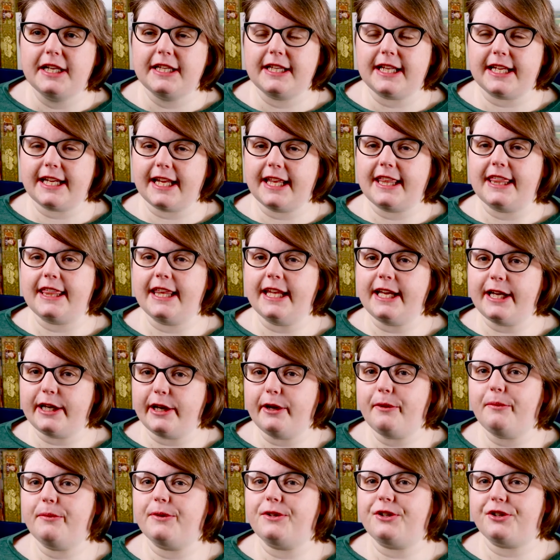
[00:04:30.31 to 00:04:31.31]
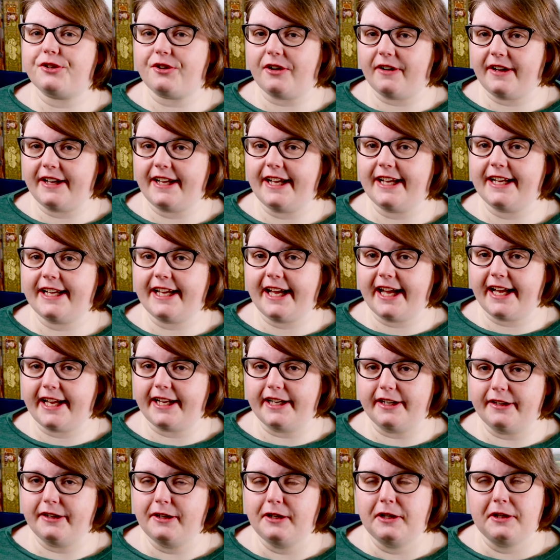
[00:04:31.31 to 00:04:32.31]
that I think I would try
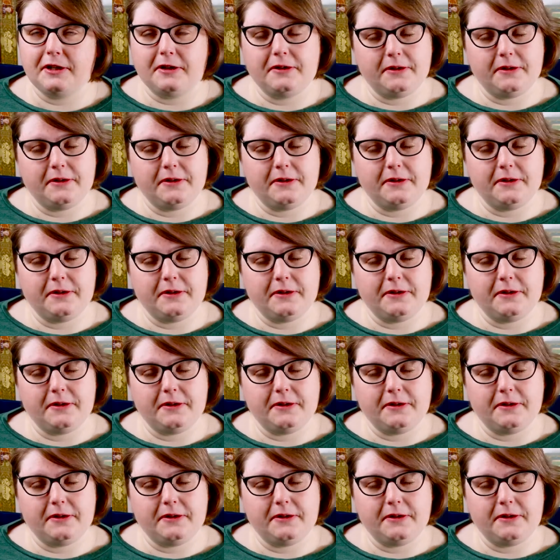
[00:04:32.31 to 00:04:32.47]
again